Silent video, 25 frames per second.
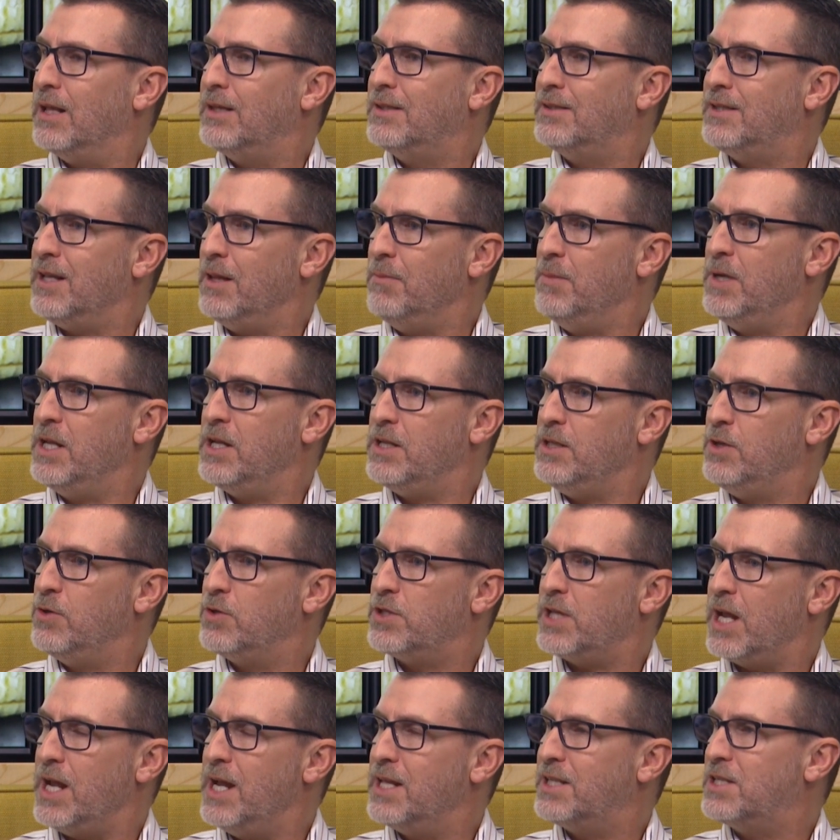Tell me, you
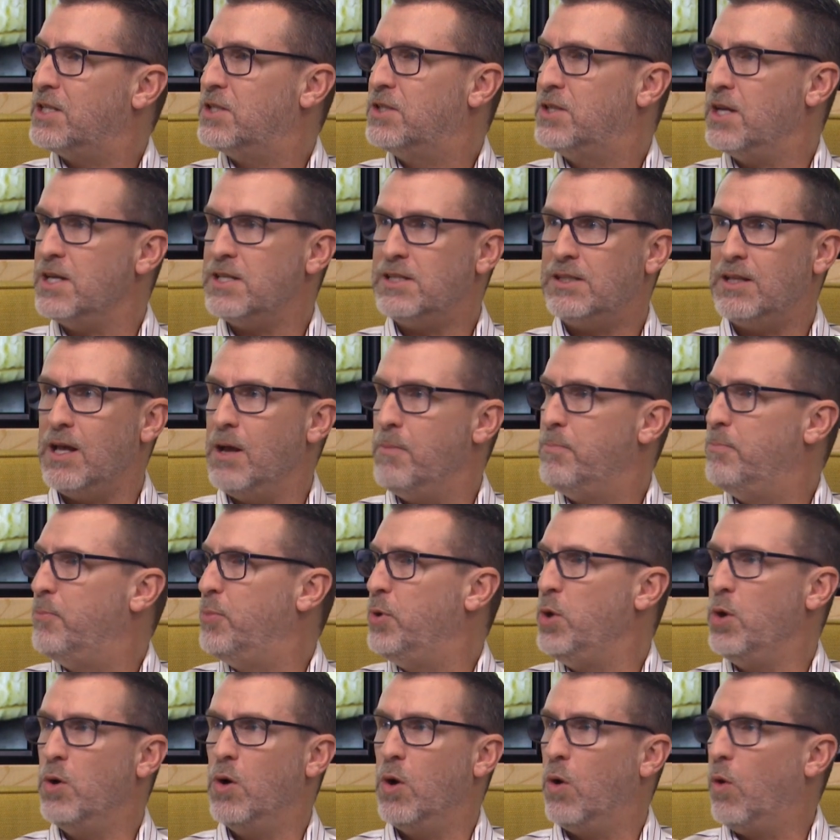say it's just a
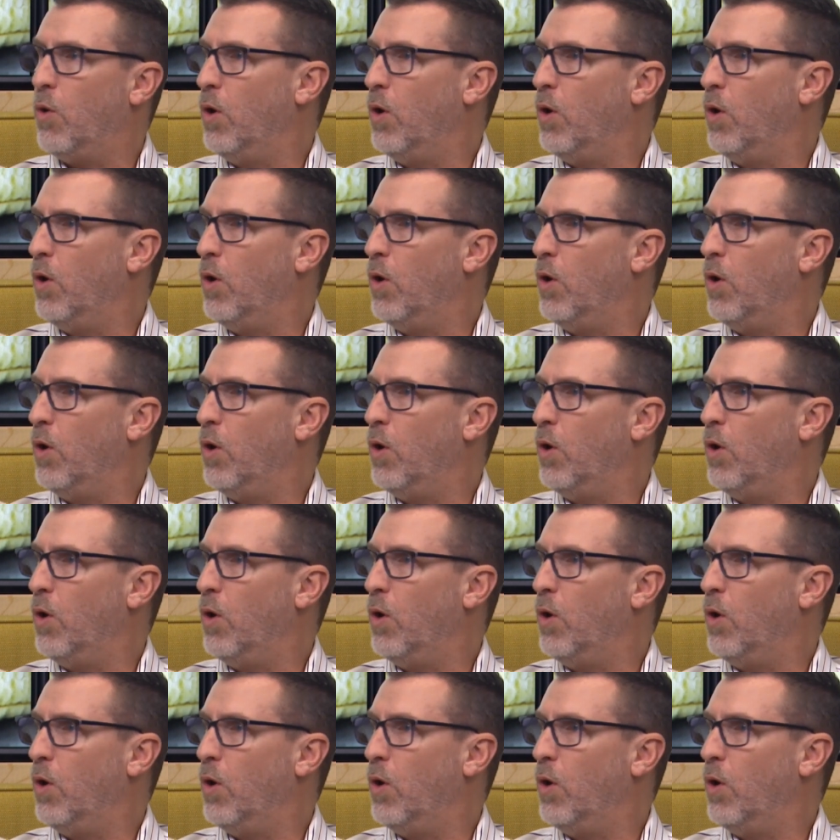pure